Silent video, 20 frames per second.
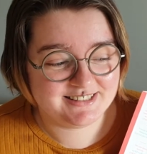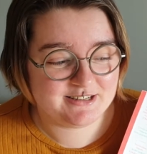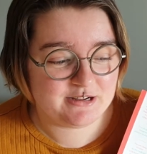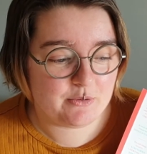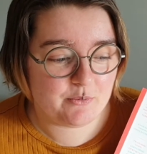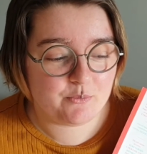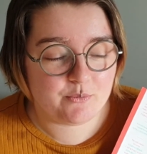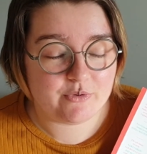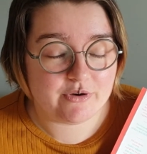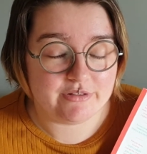
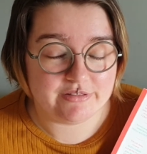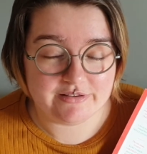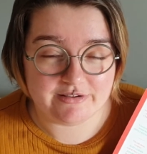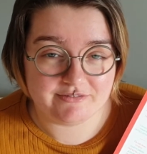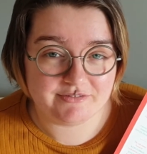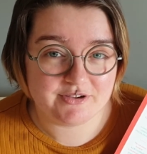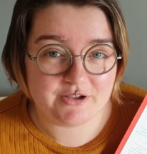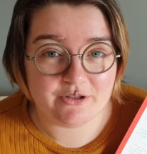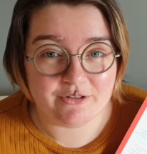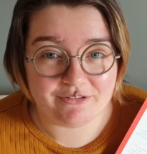worthy of
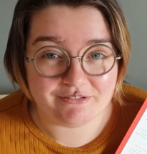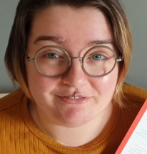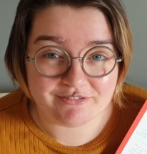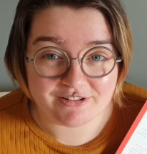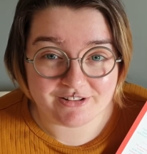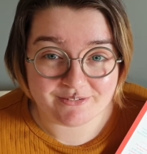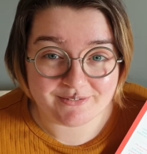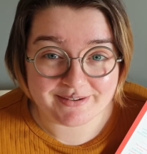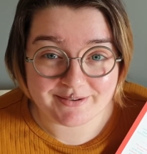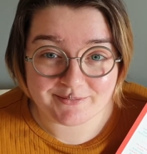a cult
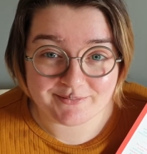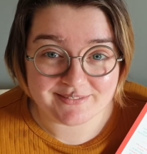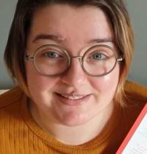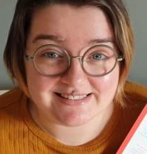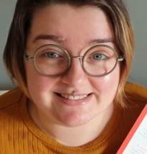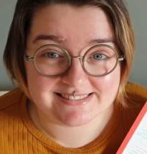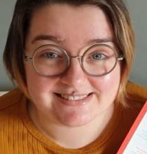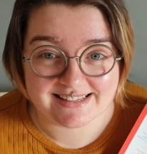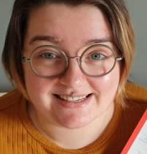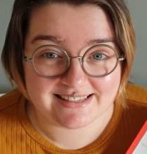following, all
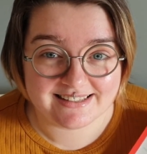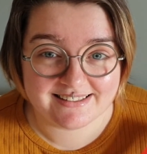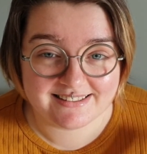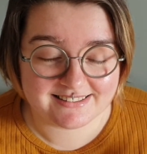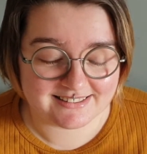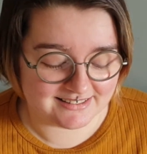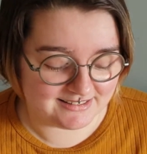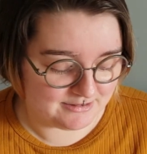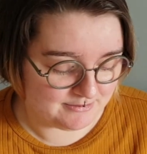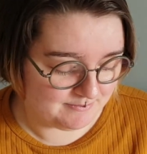these like
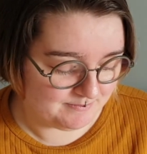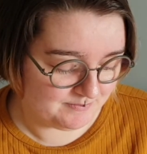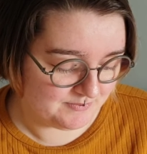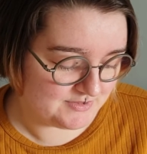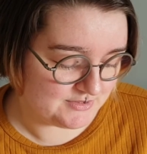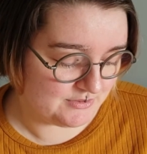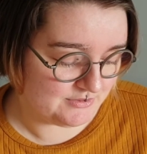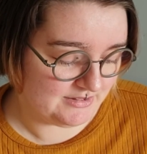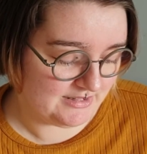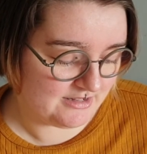
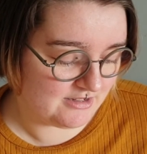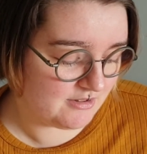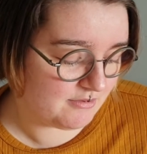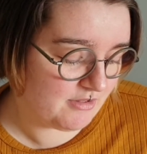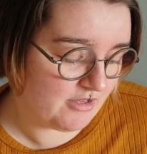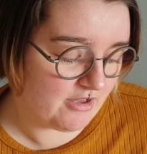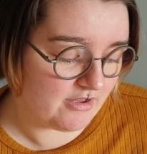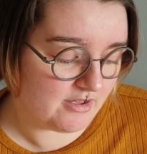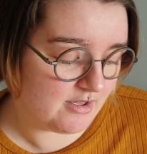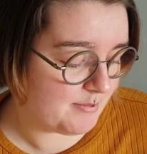so like
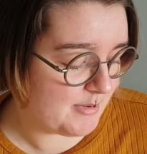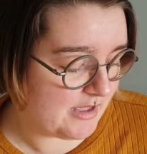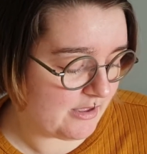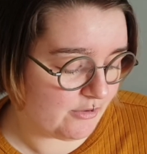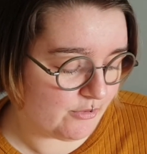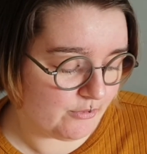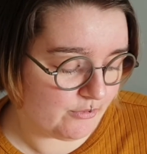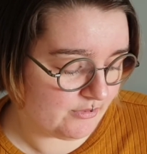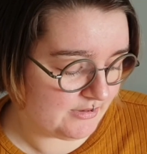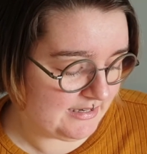Kurt Cobain,
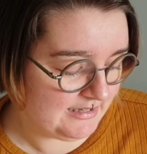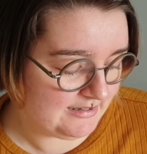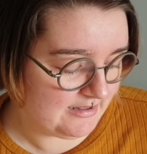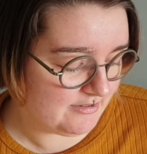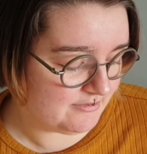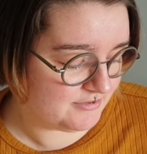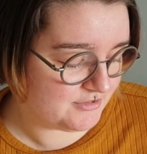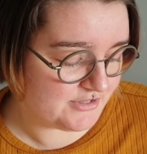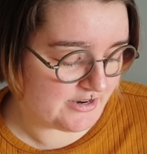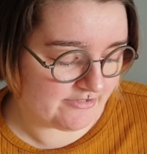Courtney
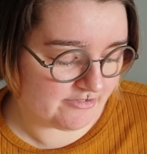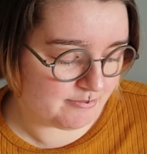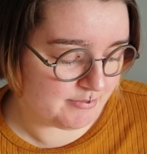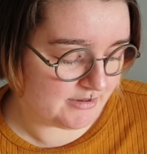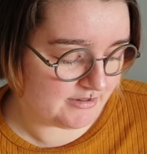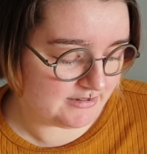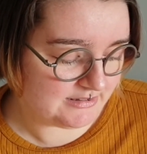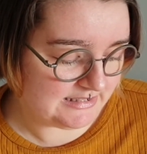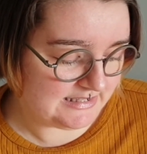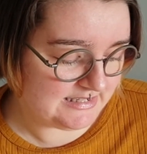Love, Jeff
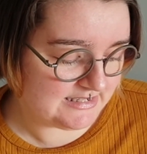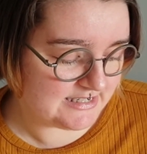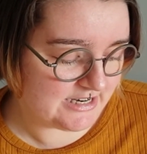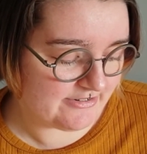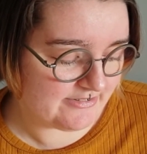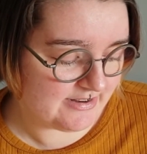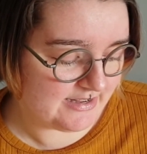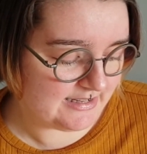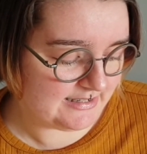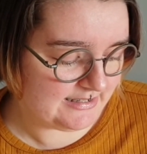Buckley,
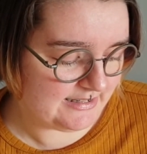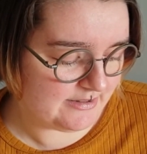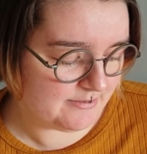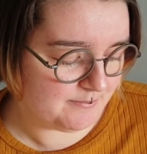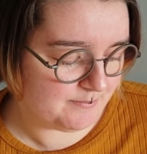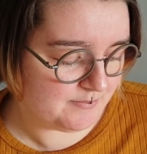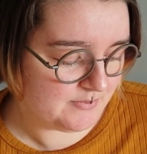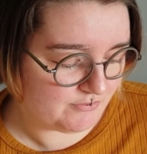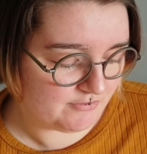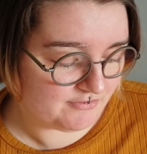Terry
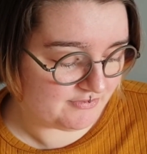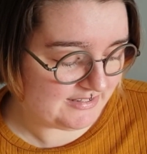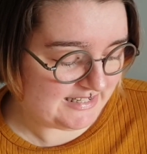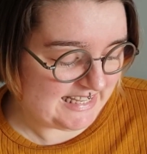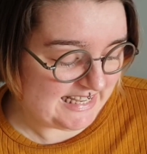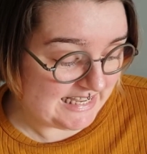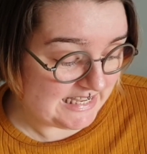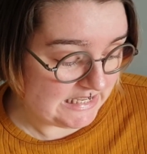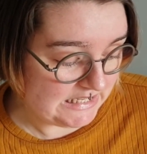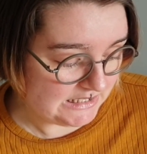Gilliam,
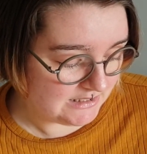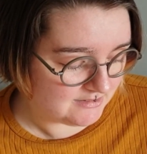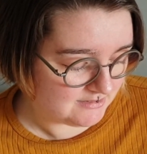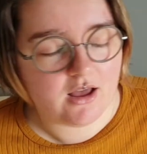Flea,